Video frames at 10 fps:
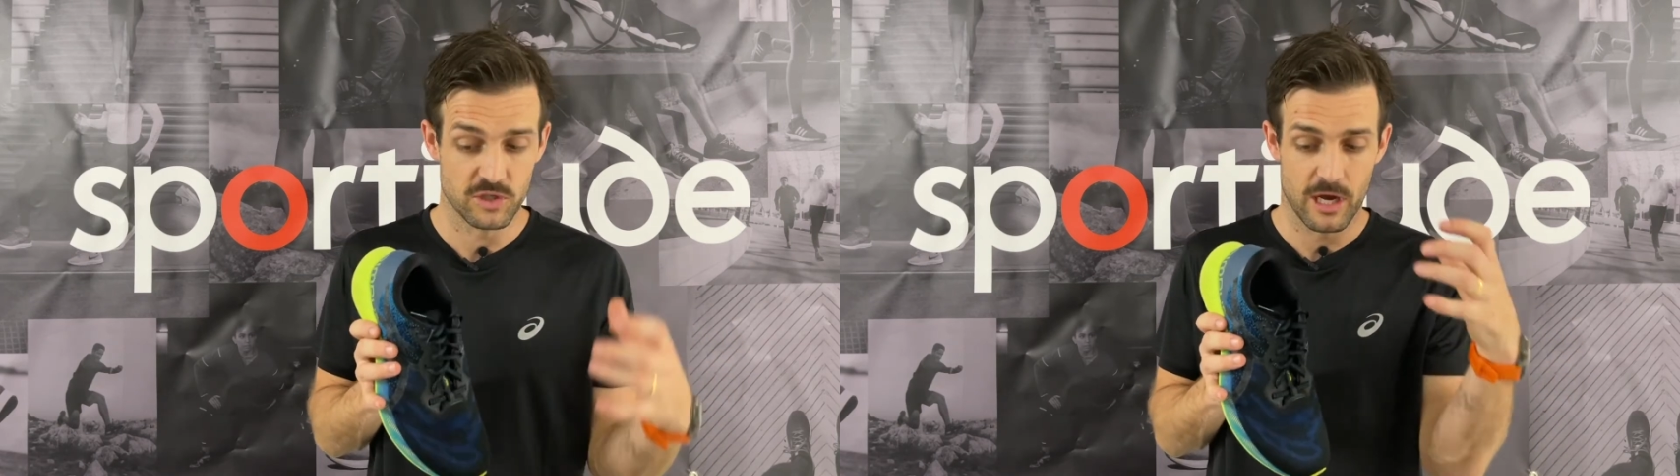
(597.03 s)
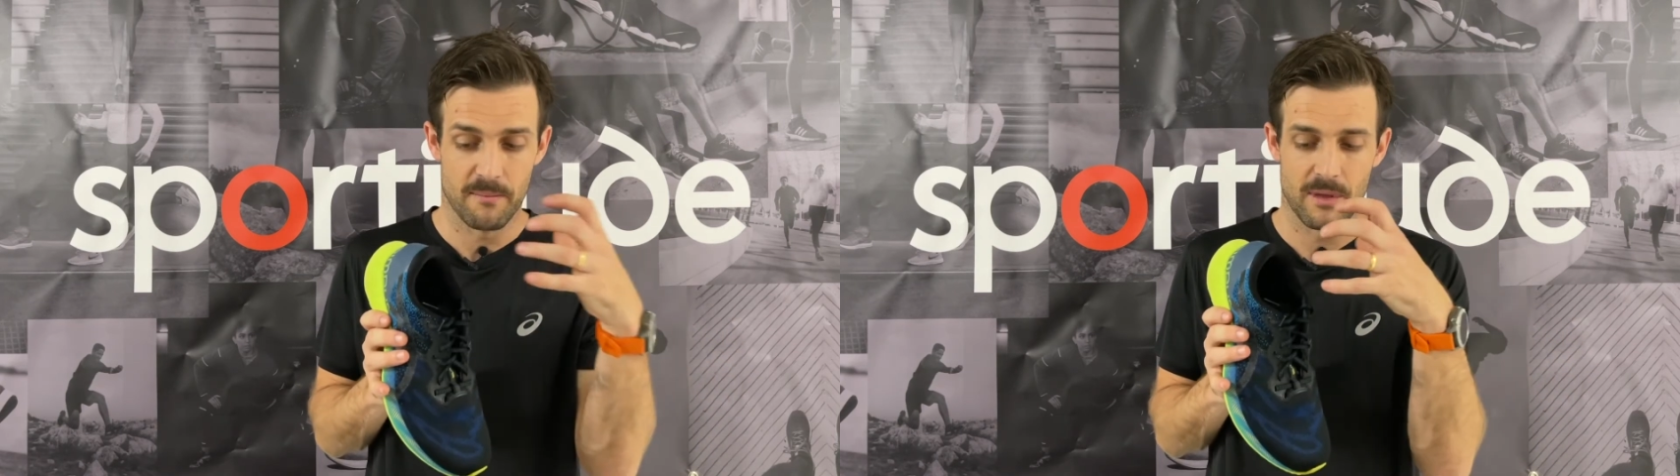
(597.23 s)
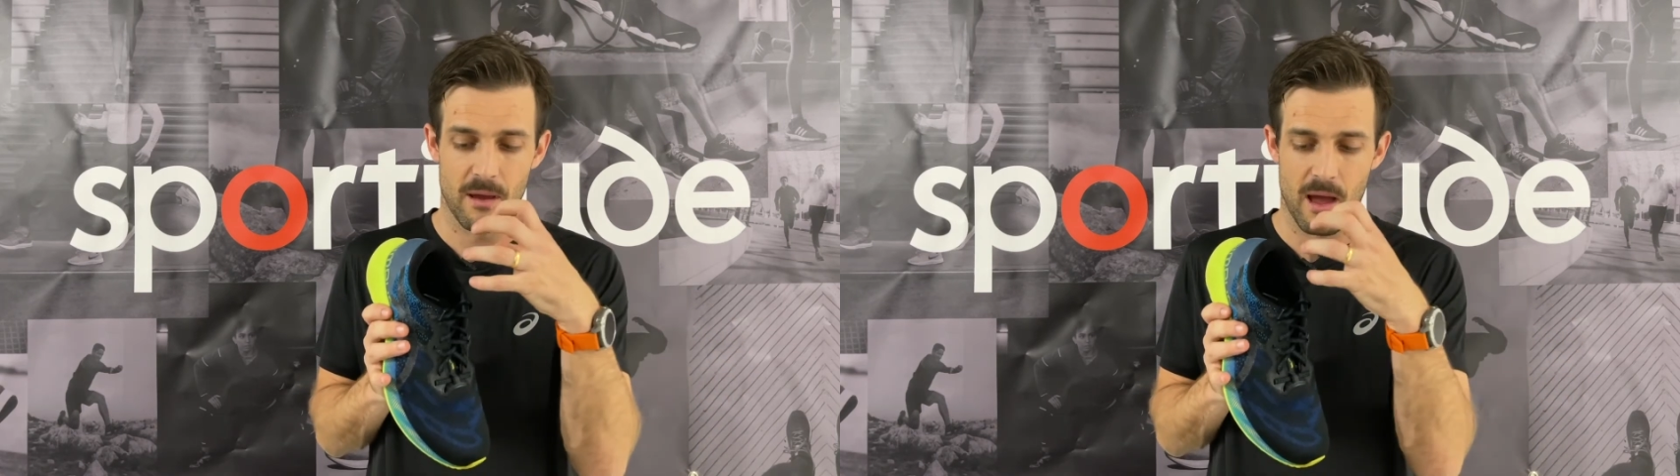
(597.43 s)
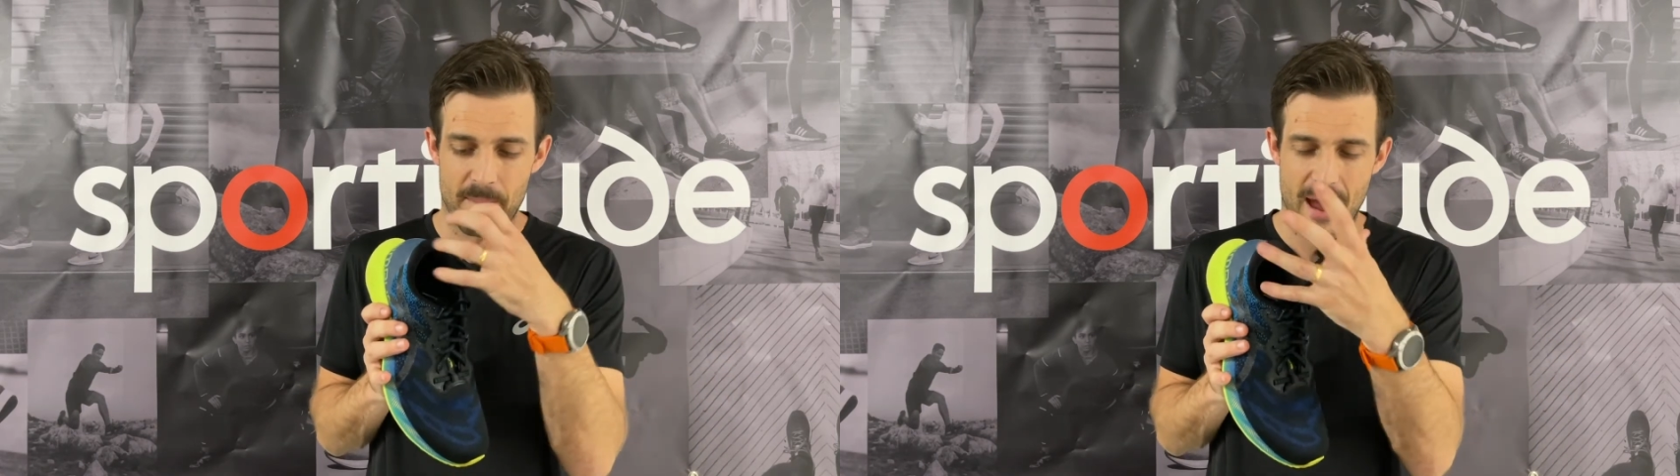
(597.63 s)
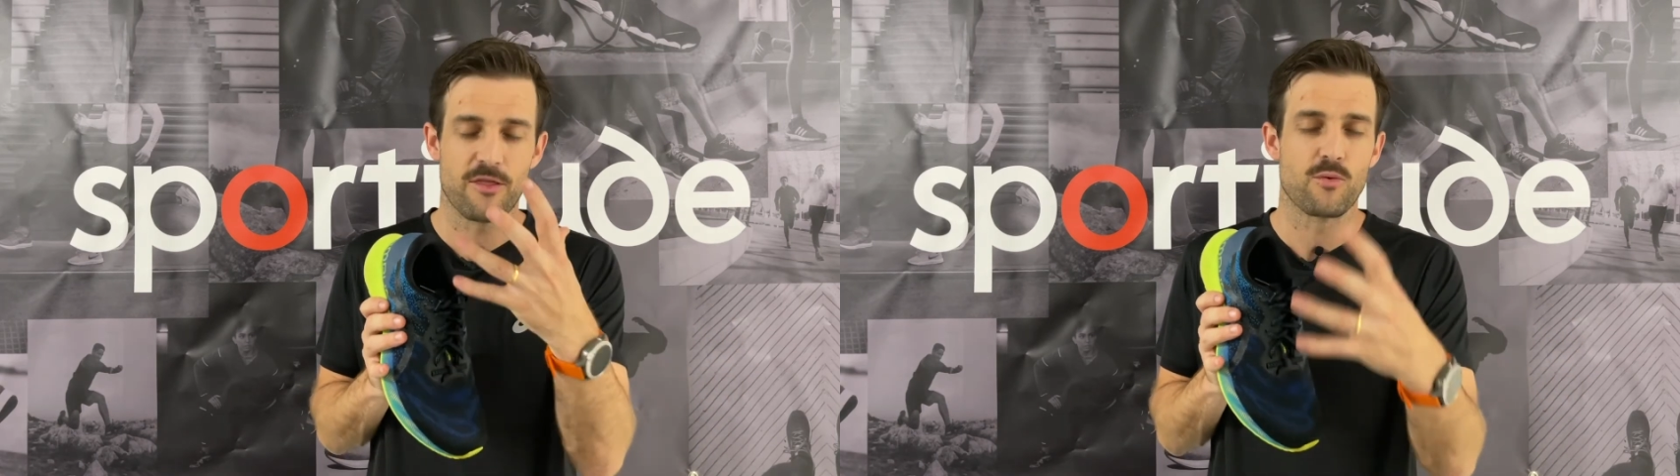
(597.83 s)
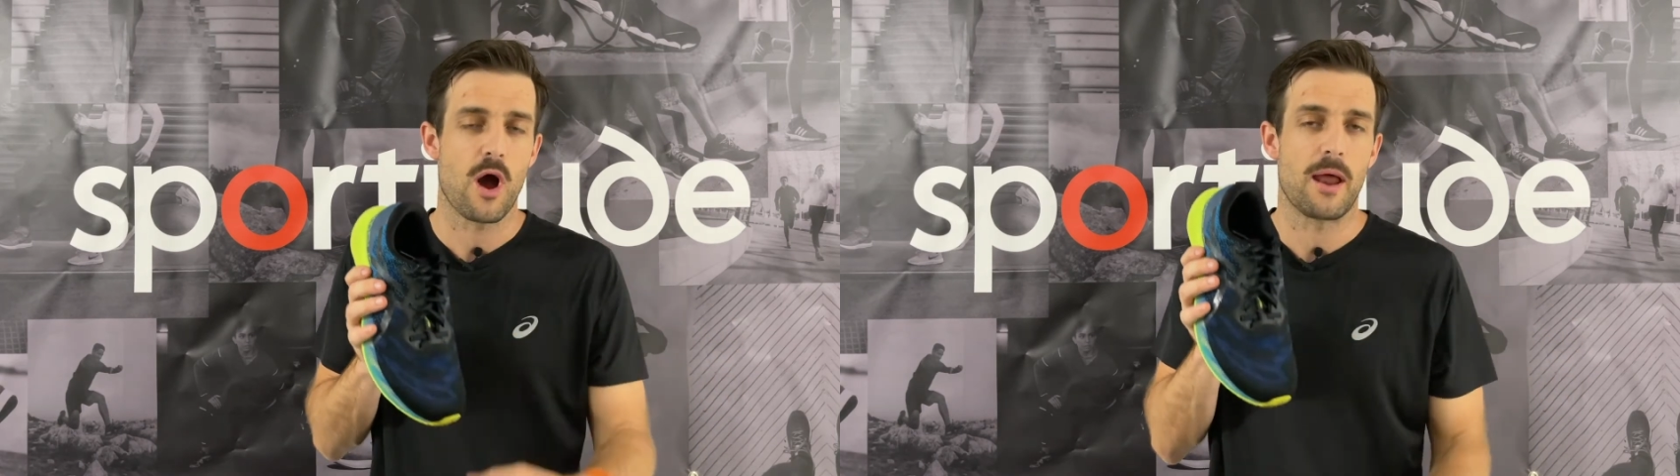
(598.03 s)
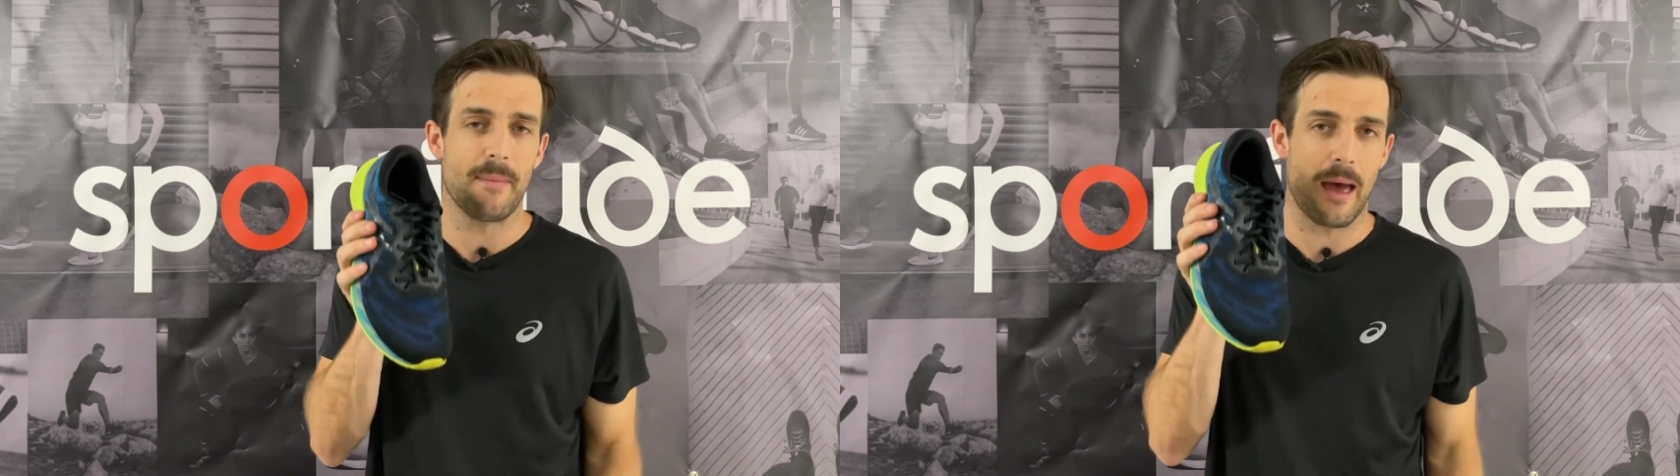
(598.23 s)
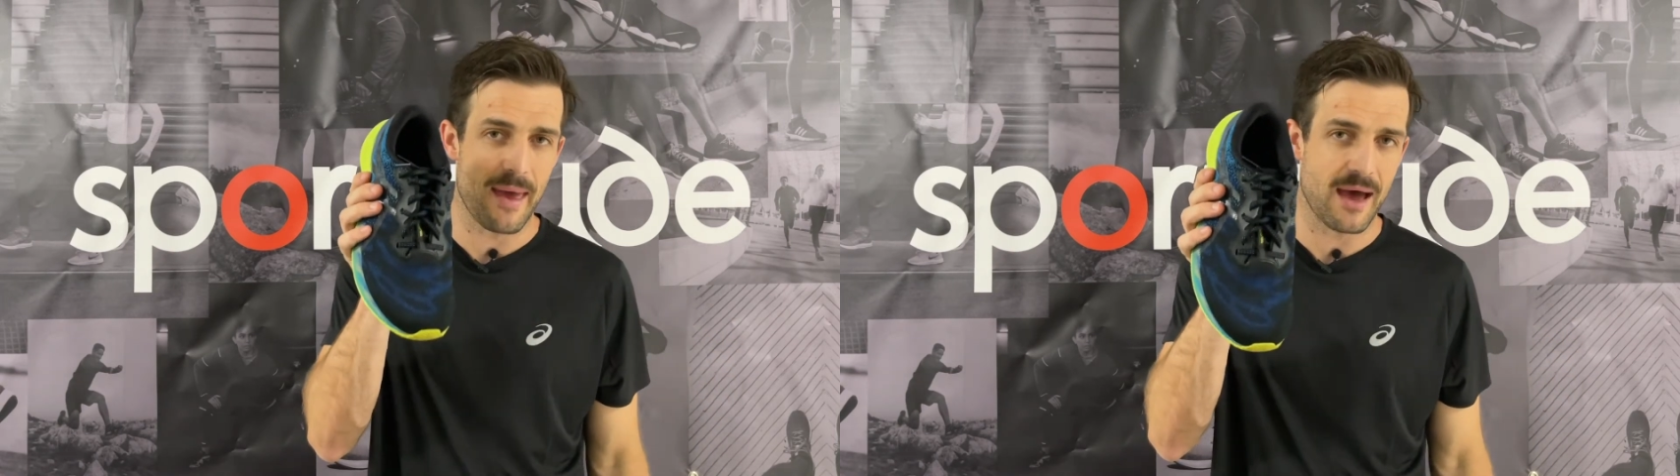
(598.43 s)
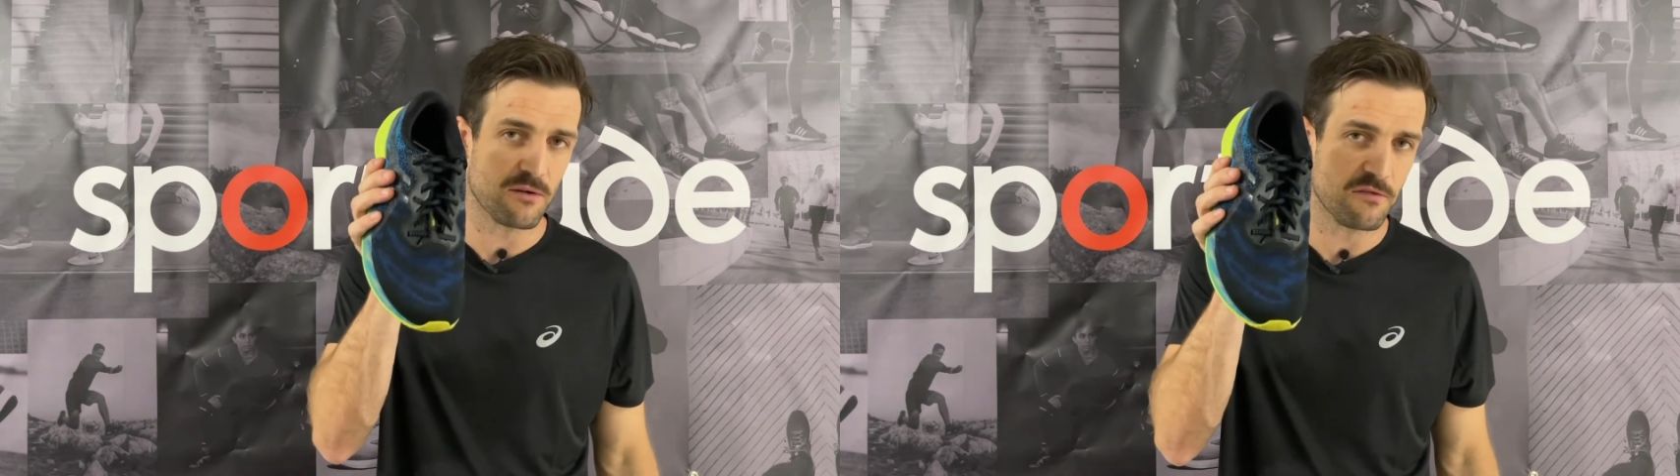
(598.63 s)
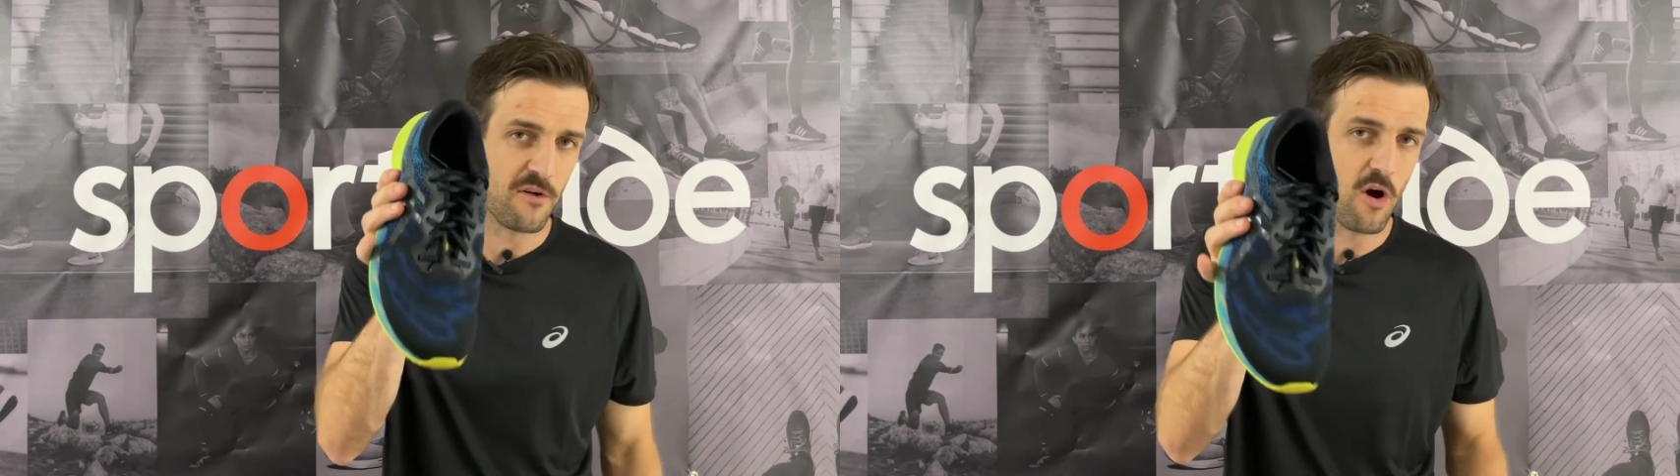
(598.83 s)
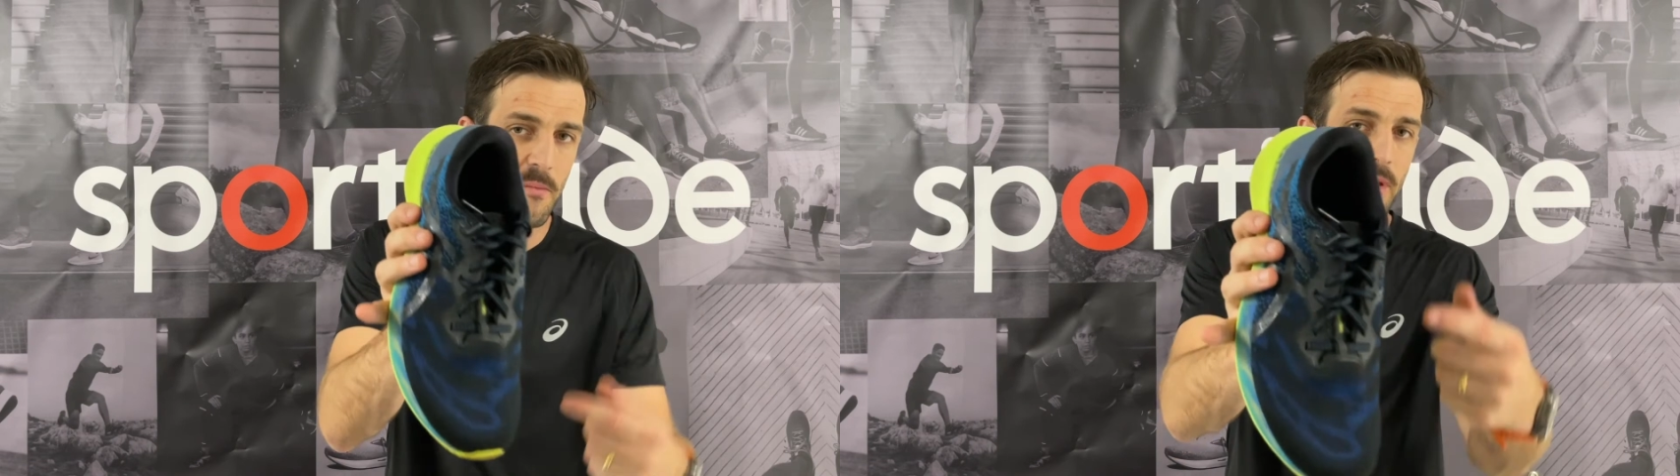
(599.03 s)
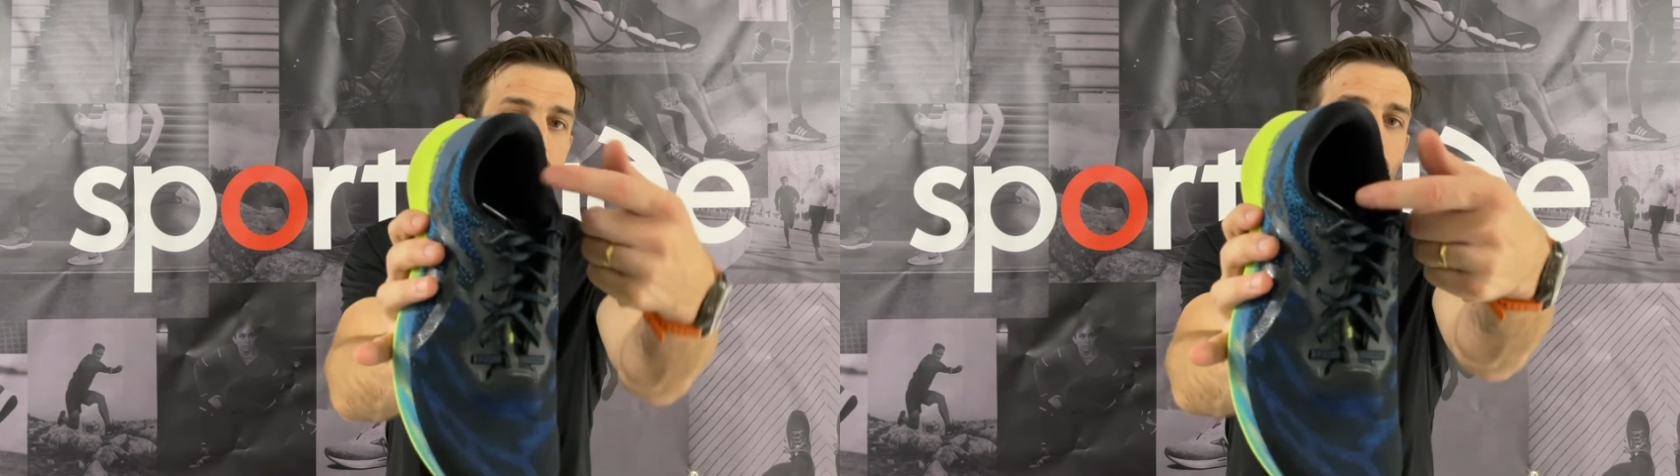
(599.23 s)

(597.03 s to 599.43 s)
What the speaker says: So about the right amount of foam